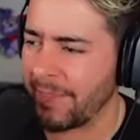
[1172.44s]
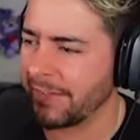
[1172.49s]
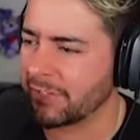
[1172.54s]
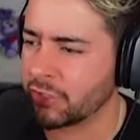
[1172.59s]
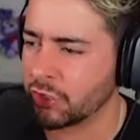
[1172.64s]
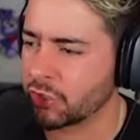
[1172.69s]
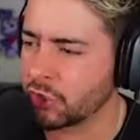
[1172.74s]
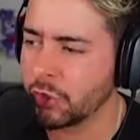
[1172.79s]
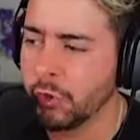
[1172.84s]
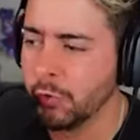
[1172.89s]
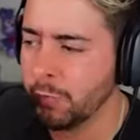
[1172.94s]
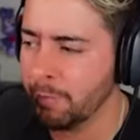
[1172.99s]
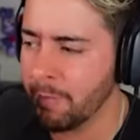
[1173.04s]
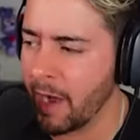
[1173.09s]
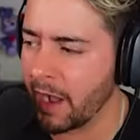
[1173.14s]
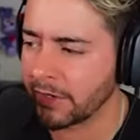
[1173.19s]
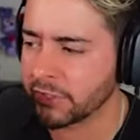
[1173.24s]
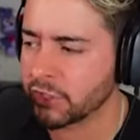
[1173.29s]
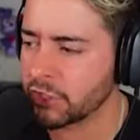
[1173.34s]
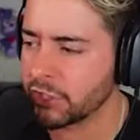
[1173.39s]
That's just too
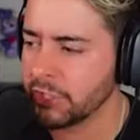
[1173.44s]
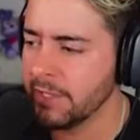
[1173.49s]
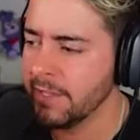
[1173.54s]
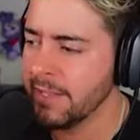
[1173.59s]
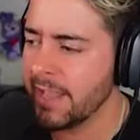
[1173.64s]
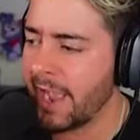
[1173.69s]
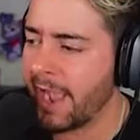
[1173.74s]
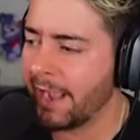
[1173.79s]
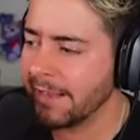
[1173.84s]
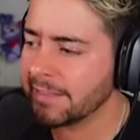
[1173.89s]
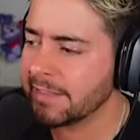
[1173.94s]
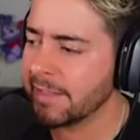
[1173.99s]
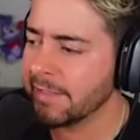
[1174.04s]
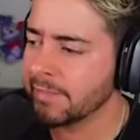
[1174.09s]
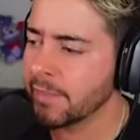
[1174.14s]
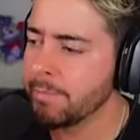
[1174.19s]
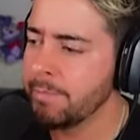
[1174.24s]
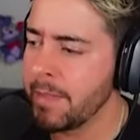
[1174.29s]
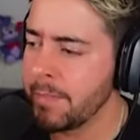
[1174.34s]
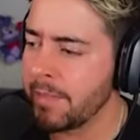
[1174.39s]
much. I
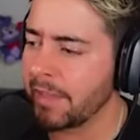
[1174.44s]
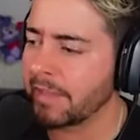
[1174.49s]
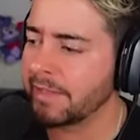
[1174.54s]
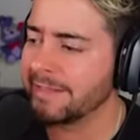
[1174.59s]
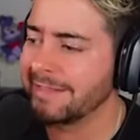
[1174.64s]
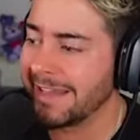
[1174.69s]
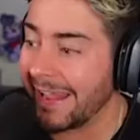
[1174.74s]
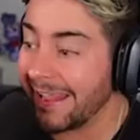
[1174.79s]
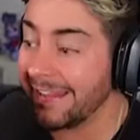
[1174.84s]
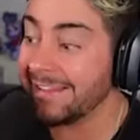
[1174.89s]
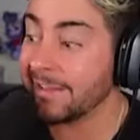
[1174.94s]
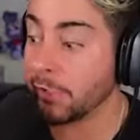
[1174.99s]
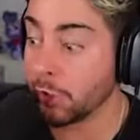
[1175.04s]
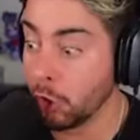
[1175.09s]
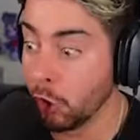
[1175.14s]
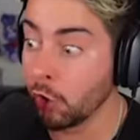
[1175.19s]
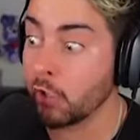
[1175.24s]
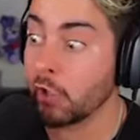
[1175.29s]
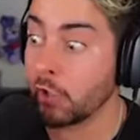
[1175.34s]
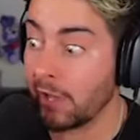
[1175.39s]
think the Mimic did
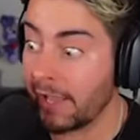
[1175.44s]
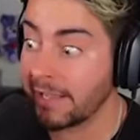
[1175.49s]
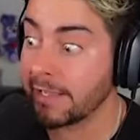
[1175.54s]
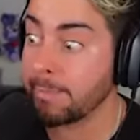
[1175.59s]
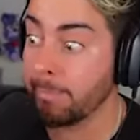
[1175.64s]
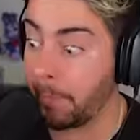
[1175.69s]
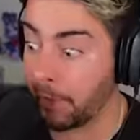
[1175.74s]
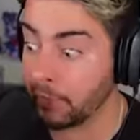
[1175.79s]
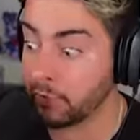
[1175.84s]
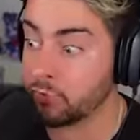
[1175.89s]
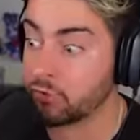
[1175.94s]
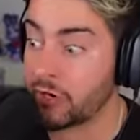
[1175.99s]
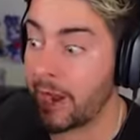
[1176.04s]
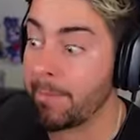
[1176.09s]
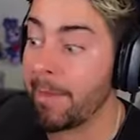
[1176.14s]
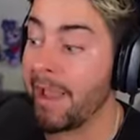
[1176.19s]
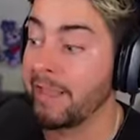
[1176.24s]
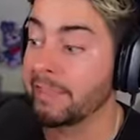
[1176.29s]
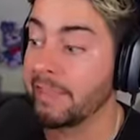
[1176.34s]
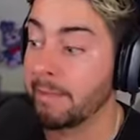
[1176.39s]
look like Burntrap.
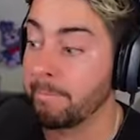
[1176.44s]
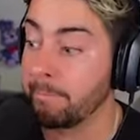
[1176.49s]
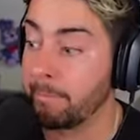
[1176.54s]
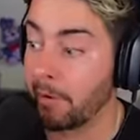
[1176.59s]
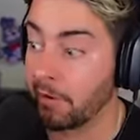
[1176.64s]
I think